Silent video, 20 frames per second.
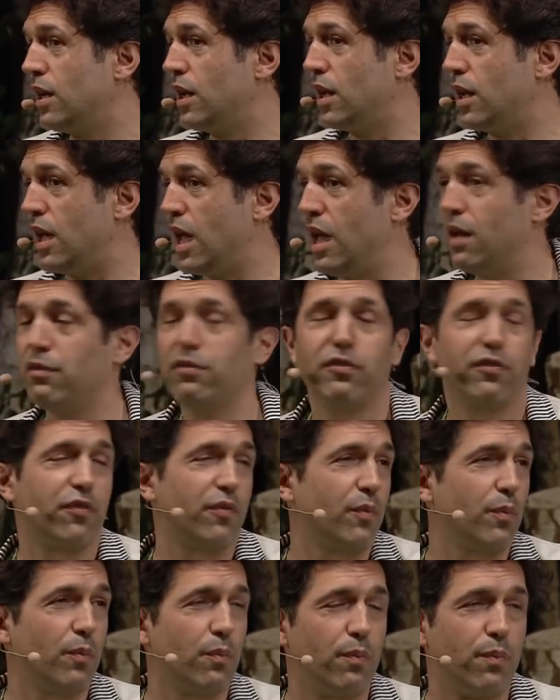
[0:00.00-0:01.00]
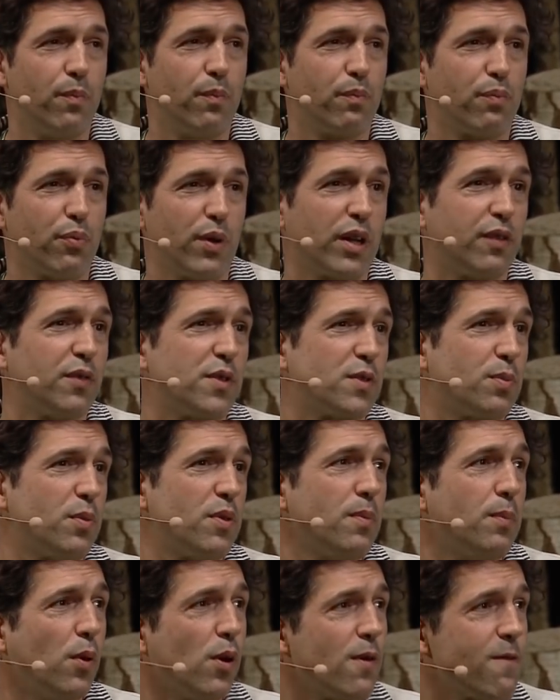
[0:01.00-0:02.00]
Have breakfast with
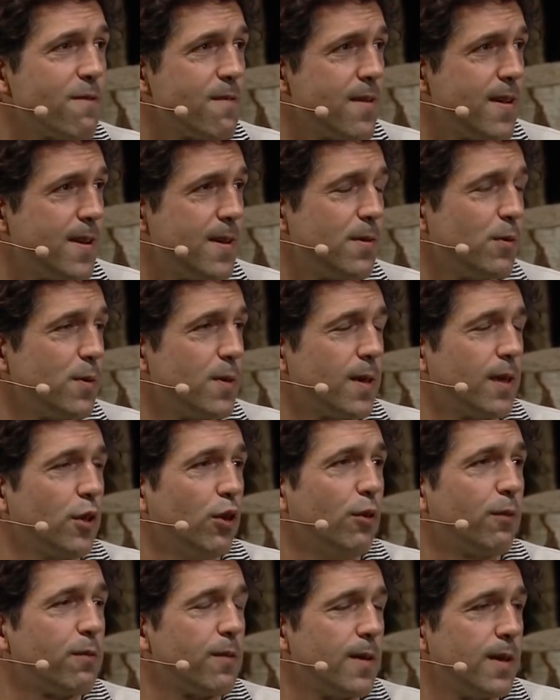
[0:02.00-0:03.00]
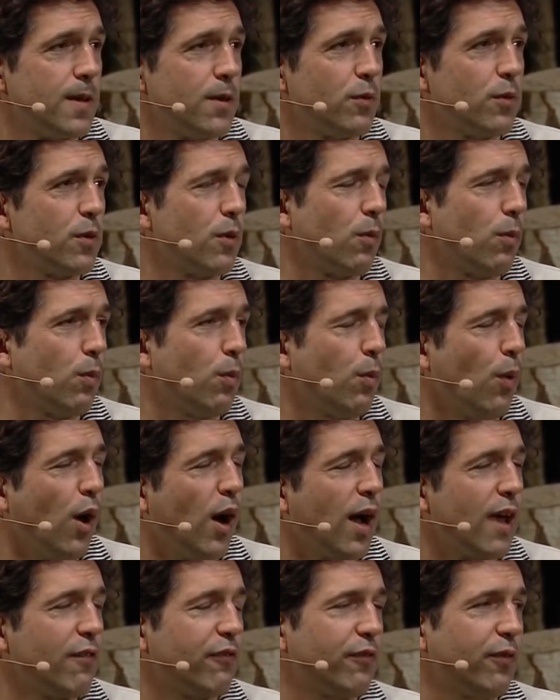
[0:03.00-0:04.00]
your boyfriend or your girlfriend or your
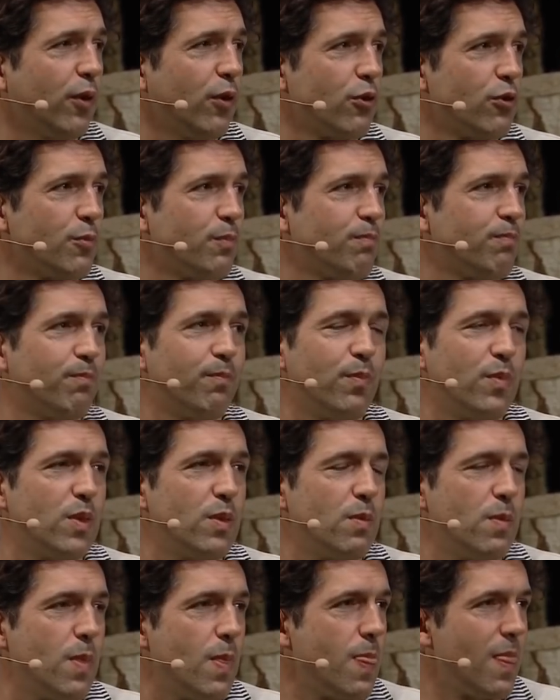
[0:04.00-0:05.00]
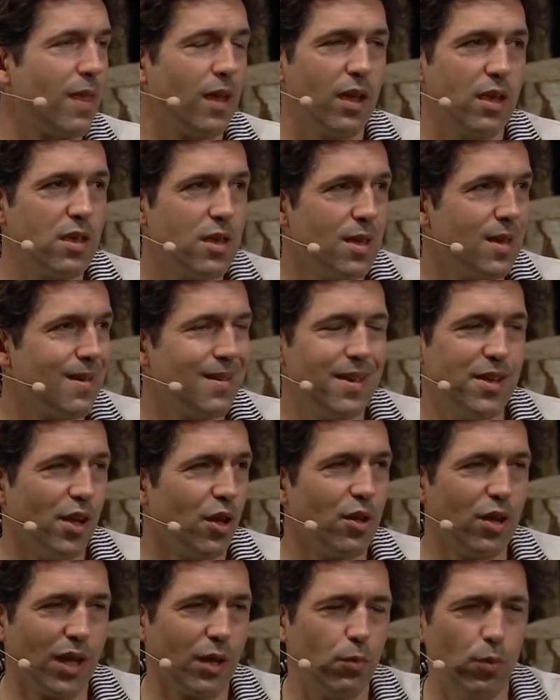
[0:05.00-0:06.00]
wife, or, you know,
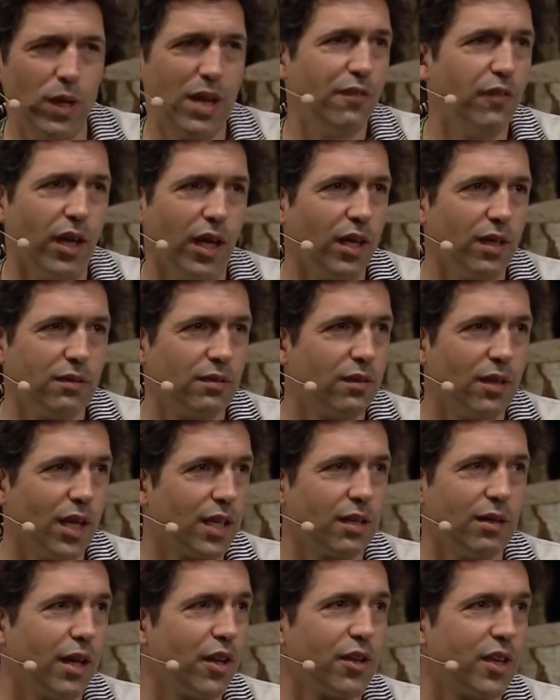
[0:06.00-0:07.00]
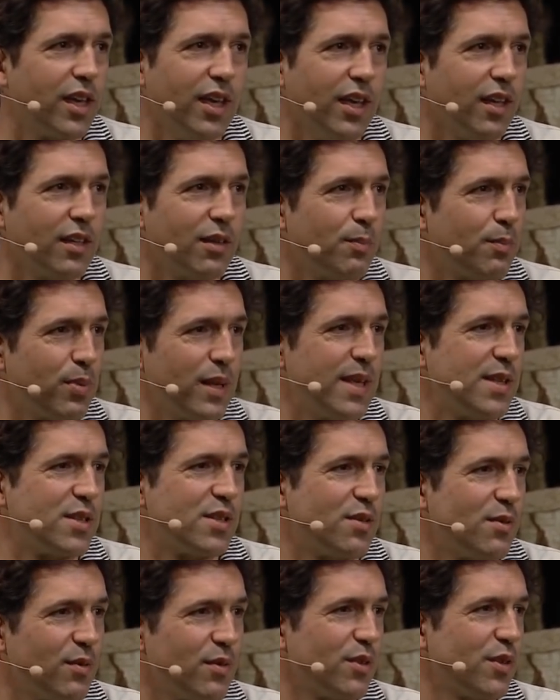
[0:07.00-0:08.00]
like, whatever. Like, I don't care.
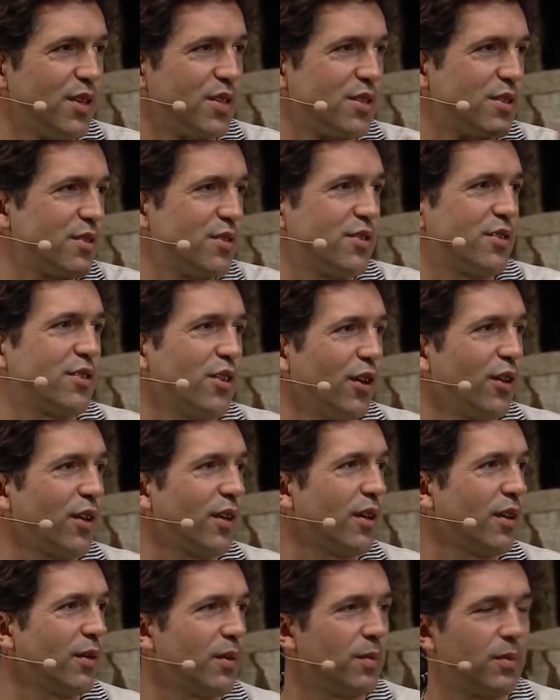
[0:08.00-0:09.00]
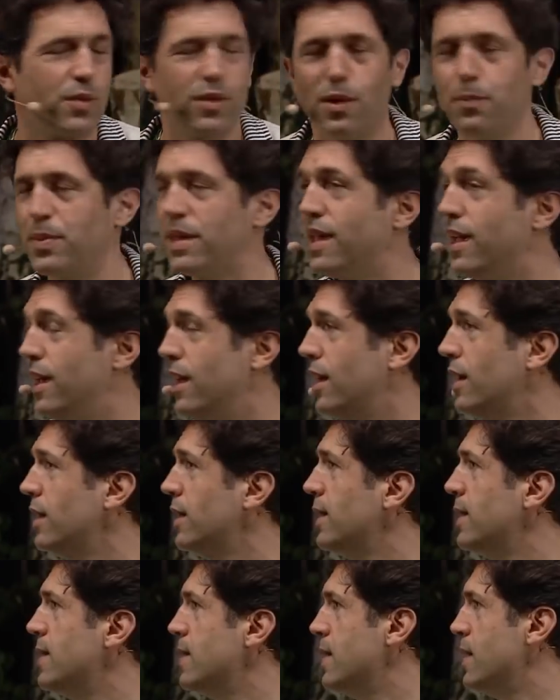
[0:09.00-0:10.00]
Please, just don't, don't be here.
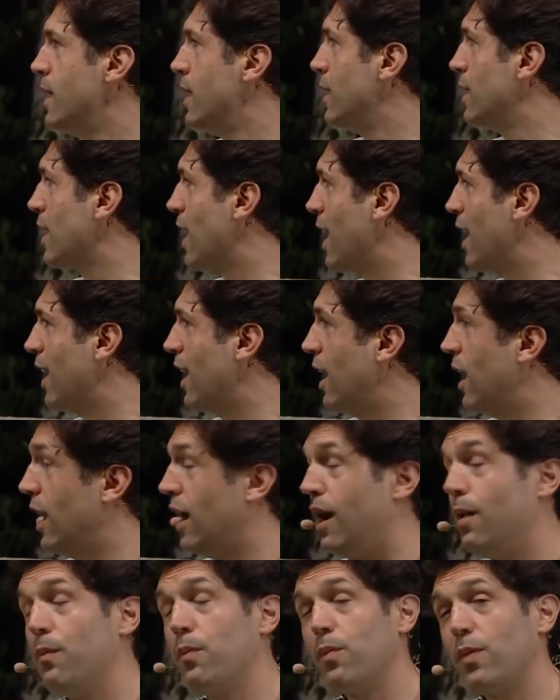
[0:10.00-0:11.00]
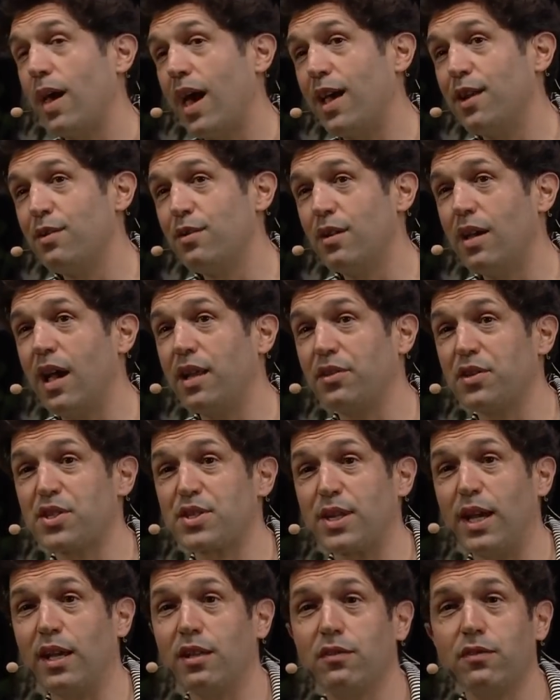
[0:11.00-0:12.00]
um, and at the
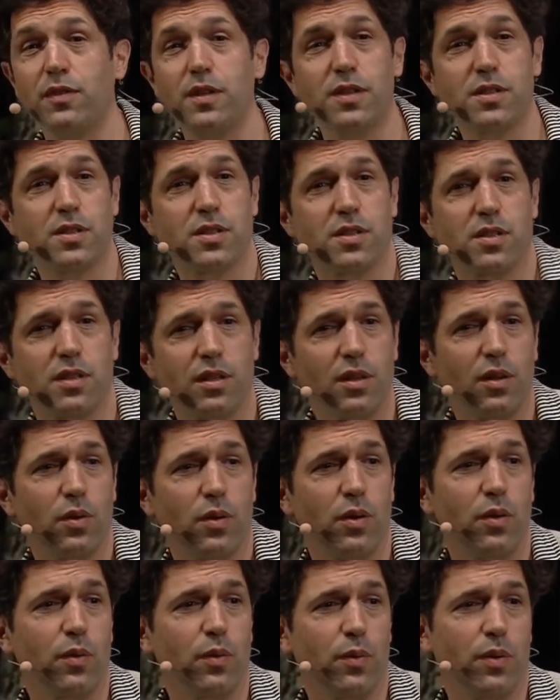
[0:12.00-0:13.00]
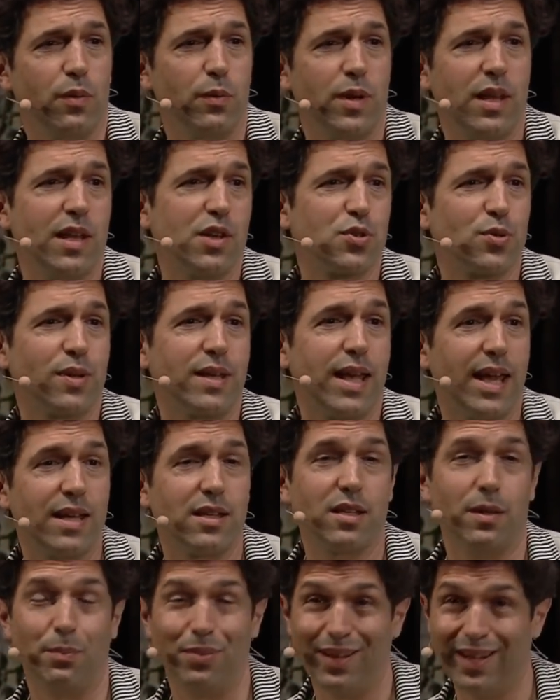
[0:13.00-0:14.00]
start of this, we literally had
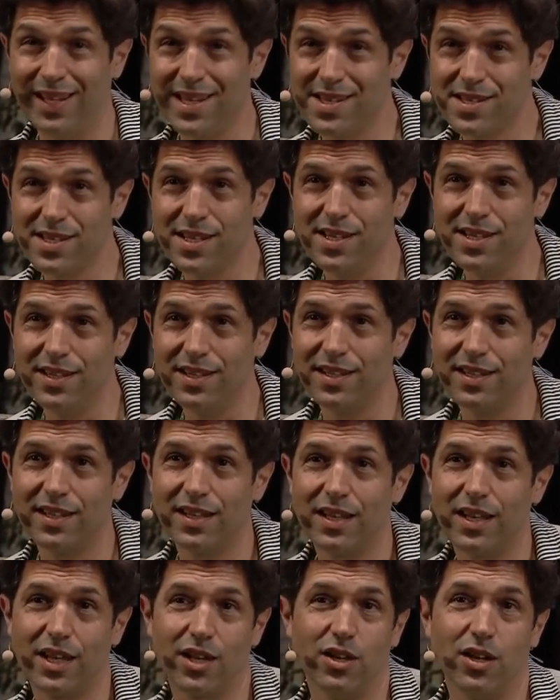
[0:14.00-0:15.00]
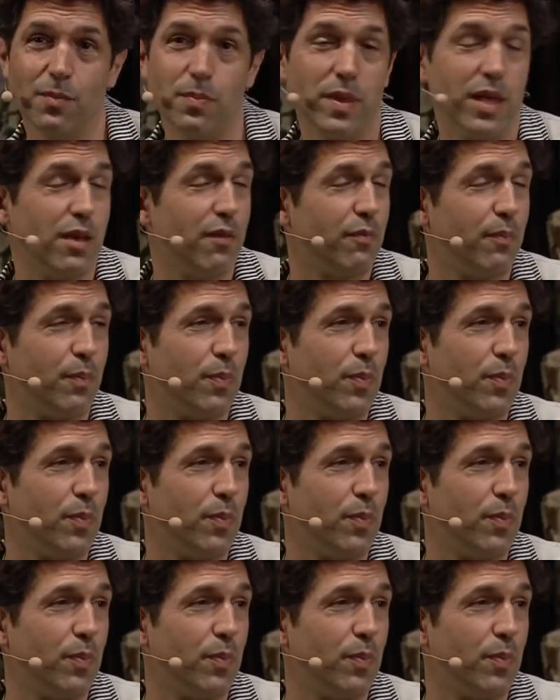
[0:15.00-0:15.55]
to police it. Like, I'm there